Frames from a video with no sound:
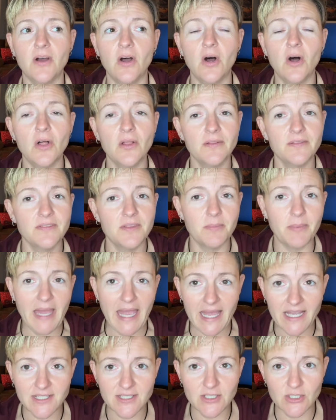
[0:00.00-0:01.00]
all of the
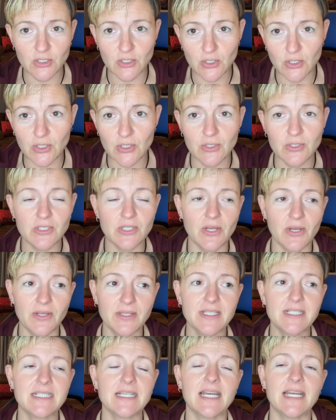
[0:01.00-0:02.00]
passengers on
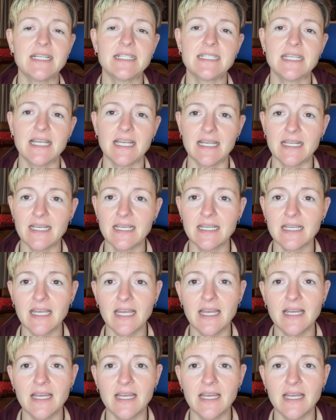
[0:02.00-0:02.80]
the Titanic.